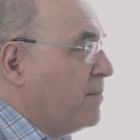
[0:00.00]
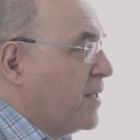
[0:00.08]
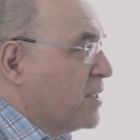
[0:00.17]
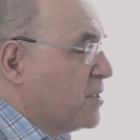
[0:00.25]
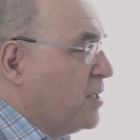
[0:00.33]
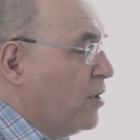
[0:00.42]

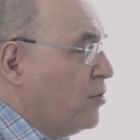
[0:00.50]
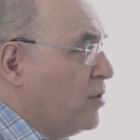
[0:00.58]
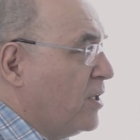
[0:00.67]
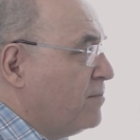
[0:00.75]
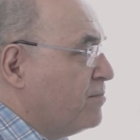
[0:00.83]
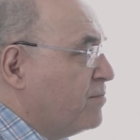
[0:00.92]
There's
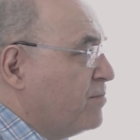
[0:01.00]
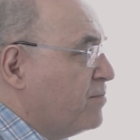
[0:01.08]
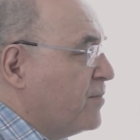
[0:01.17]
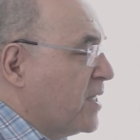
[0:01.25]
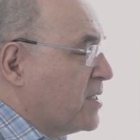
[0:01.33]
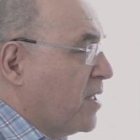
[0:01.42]
no
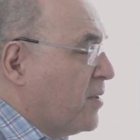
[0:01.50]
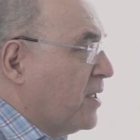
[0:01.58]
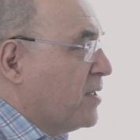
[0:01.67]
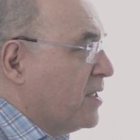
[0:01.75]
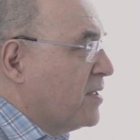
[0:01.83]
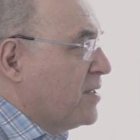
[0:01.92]
there's
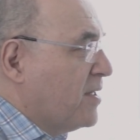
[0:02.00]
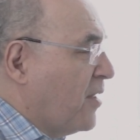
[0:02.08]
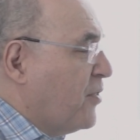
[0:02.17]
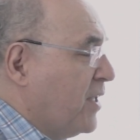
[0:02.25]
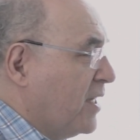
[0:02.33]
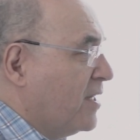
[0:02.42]
nothing that
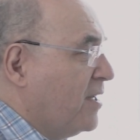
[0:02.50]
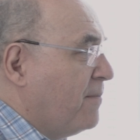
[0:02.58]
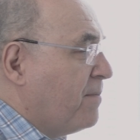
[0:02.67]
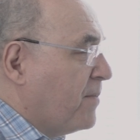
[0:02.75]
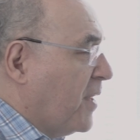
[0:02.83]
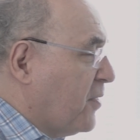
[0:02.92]
nothing
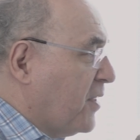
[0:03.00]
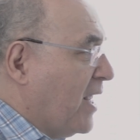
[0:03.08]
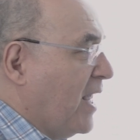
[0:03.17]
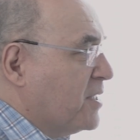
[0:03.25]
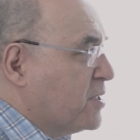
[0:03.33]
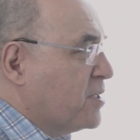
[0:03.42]
nothing
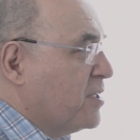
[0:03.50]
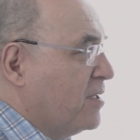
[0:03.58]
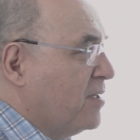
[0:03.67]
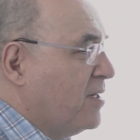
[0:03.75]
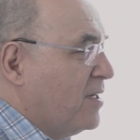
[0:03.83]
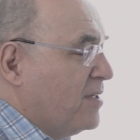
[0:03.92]
has
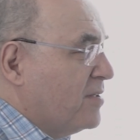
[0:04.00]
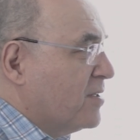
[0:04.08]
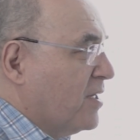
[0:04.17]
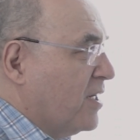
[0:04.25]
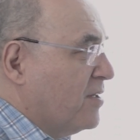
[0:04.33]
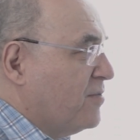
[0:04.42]
to
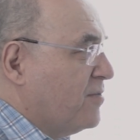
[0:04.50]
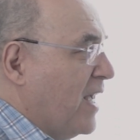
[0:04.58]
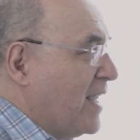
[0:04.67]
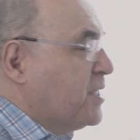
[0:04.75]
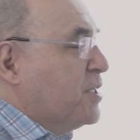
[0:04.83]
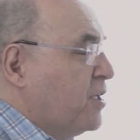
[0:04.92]
kind of
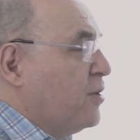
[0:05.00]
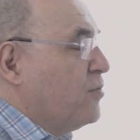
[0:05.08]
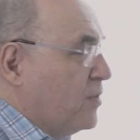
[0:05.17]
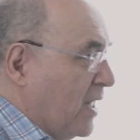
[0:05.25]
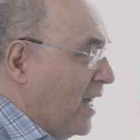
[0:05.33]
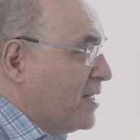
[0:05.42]

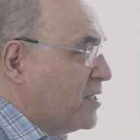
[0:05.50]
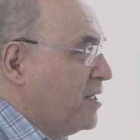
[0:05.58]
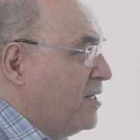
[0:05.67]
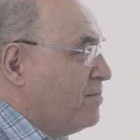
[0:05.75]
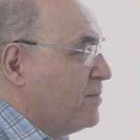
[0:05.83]
execute that.